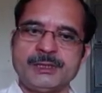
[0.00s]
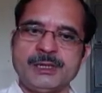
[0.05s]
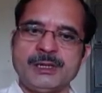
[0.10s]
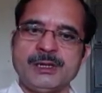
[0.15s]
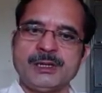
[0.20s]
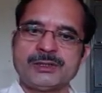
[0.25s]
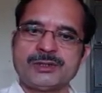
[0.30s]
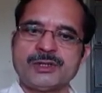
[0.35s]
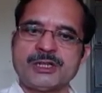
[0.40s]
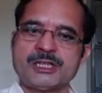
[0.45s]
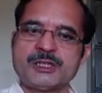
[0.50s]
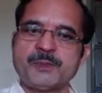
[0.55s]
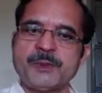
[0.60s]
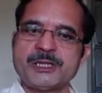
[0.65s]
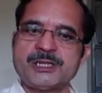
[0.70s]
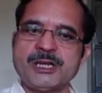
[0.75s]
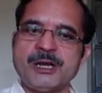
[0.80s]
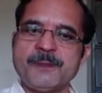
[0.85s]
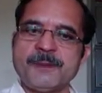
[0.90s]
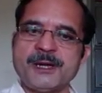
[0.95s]
So the
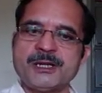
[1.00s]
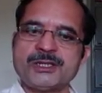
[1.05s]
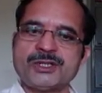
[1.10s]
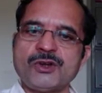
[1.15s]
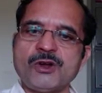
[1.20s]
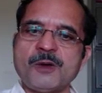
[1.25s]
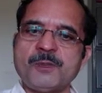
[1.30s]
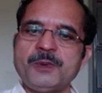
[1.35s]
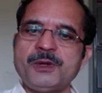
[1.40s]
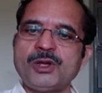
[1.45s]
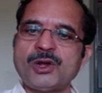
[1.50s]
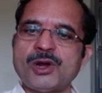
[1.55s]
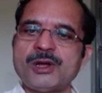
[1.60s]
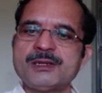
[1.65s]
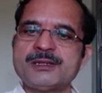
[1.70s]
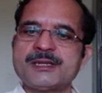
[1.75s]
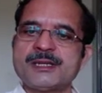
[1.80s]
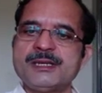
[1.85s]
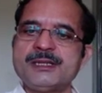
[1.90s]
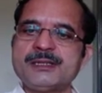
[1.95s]
special function of
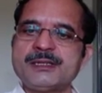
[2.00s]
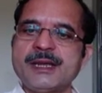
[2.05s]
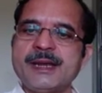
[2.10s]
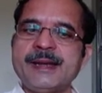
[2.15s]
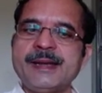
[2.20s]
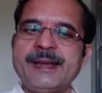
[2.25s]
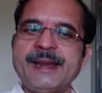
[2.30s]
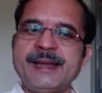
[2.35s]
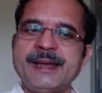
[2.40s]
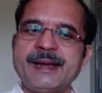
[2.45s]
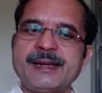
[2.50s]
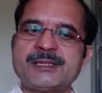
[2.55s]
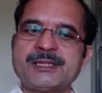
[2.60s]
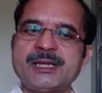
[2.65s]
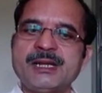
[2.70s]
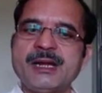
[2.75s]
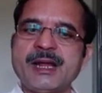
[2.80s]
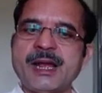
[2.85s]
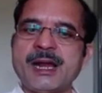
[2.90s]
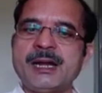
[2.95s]
neurons is
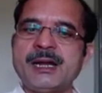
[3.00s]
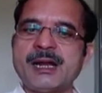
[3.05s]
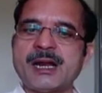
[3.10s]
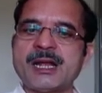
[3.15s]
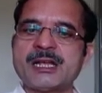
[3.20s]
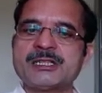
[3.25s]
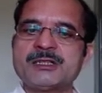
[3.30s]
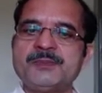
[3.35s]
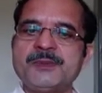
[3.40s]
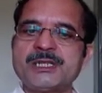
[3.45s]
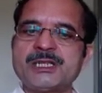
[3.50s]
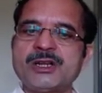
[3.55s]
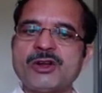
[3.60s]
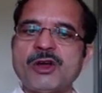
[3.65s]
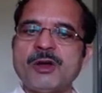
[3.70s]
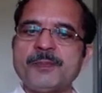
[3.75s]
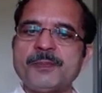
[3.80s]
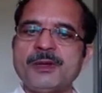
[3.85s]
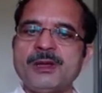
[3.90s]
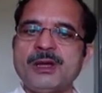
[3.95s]
integration and transmission
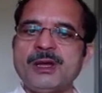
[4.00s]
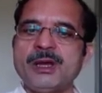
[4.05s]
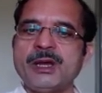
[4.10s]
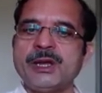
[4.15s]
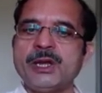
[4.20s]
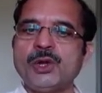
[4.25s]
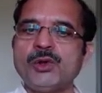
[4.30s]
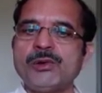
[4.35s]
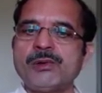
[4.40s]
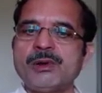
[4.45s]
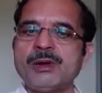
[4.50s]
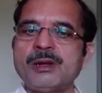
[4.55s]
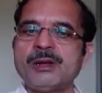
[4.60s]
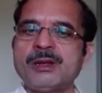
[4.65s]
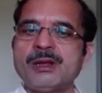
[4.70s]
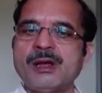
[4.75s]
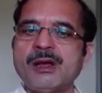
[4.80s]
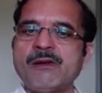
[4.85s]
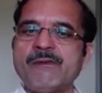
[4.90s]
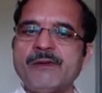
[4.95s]
of
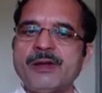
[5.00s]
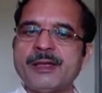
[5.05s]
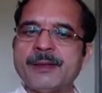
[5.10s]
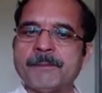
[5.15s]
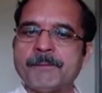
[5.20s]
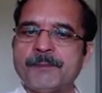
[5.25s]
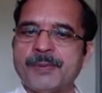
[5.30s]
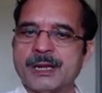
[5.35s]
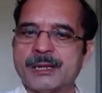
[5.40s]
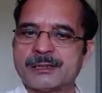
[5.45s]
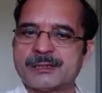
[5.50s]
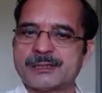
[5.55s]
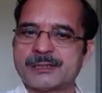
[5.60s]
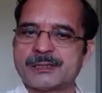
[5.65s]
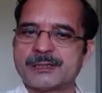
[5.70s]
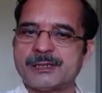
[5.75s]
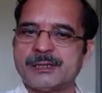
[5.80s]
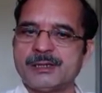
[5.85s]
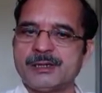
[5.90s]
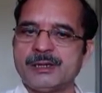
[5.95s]
nerve impulse.
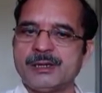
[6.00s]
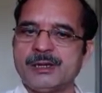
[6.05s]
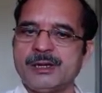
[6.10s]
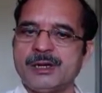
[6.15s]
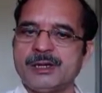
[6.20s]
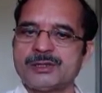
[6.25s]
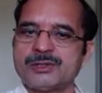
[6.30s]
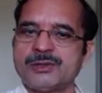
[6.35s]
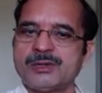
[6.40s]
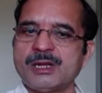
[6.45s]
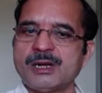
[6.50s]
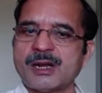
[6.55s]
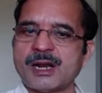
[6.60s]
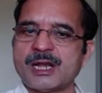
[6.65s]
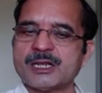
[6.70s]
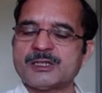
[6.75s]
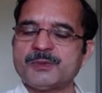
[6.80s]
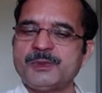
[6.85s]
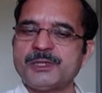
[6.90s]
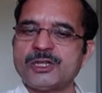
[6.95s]
So the
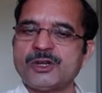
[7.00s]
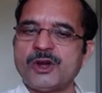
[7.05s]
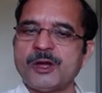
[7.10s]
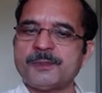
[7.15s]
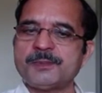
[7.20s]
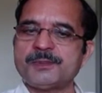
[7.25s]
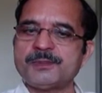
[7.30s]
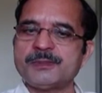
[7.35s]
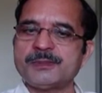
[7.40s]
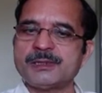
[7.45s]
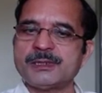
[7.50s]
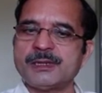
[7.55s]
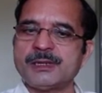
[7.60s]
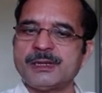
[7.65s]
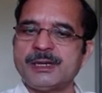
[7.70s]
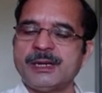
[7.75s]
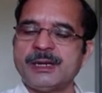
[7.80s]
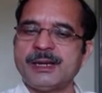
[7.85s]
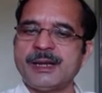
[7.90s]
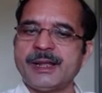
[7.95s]
transmission of
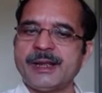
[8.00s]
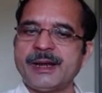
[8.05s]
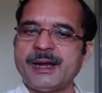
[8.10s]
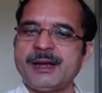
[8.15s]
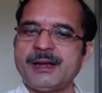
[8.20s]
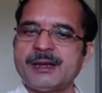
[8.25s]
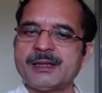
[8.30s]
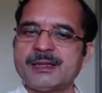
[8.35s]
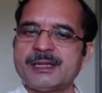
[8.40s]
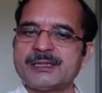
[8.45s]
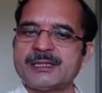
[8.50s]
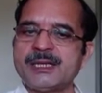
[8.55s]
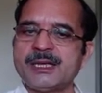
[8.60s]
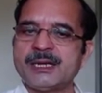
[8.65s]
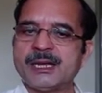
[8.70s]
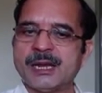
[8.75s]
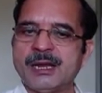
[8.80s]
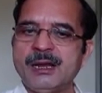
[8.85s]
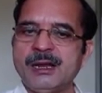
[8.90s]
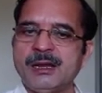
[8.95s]
integrate the
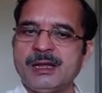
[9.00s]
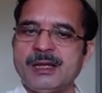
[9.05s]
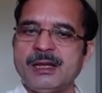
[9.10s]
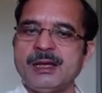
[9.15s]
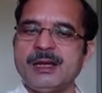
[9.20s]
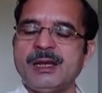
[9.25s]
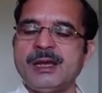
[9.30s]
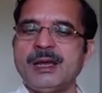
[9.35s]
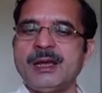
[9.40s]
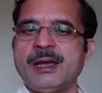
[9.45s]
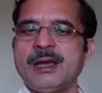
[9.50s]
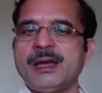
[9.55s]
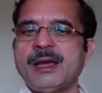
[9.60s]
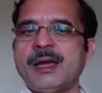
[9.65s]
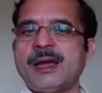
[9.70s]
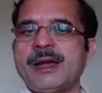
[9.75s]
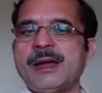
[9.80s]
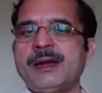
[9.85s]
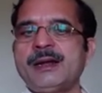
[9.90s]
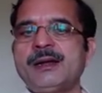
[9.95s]
signal
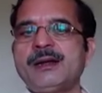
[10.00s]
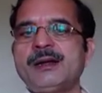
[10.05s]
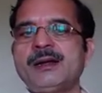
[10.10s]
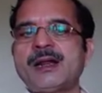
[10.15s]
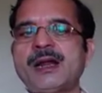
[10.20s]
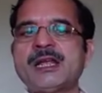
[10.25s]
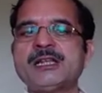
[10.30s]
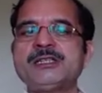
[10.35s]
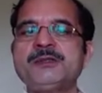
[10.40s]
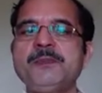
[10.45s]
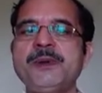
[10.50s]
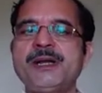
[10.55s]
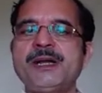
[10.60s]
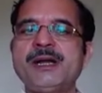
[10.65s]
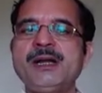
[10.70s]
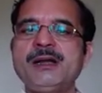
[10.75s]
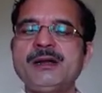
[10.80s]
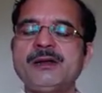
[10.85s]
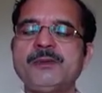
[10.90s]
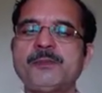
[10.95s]
and transmit
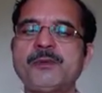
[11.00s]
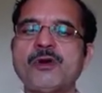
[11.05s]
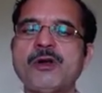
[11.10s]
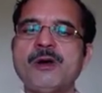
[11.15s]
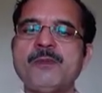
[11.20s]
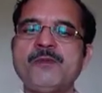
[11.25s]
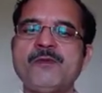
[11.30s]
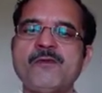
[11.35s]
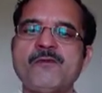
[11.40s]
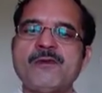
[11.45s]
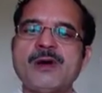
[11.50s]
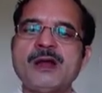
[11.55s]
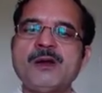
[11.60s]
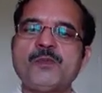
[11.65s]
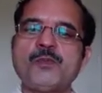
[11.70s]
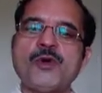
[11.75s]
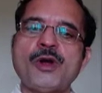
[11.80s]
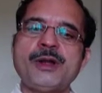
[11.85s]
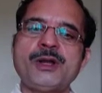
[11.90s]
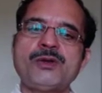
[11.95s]
it from one
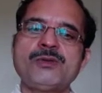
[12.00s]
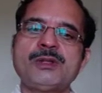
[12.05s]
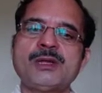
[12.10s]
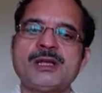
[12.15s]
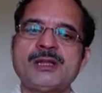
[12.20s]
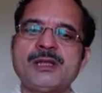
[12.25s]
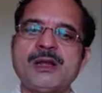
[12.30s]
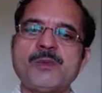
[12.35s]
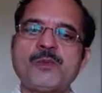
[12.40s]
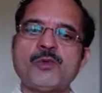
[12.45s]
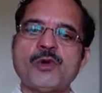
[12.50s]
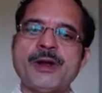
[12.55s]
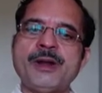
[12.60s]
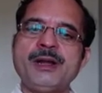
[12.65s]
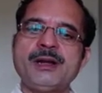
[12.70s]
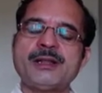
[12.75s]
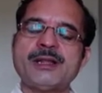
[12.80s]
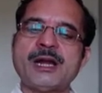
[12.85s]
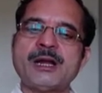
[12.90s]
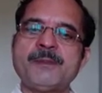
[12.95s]
point to the other point,
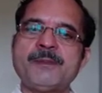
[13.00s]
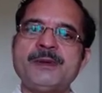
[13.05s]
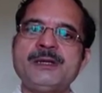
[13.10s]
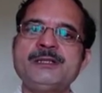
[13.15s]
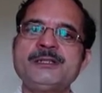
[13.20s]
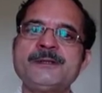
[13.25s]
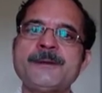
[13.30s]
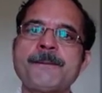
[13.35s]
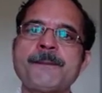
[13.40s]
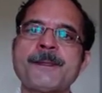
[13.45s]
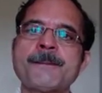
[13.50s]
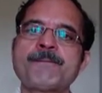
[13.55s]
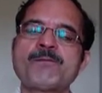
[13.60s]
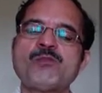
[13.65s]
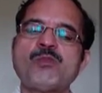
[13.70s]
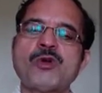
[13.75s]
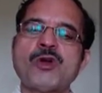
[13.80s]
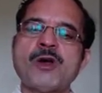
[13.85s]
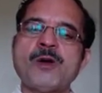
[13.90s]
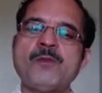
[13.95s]
that means
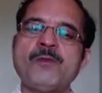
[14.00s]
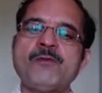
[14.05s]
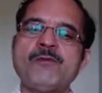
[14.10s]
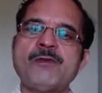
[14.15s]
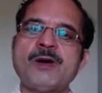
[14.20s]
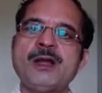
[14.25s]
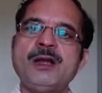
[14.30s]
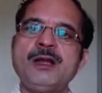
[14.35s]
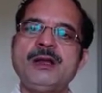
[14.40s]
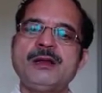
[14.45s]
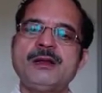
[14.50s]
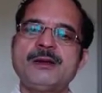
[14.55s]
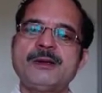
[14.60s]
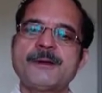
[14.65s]
from one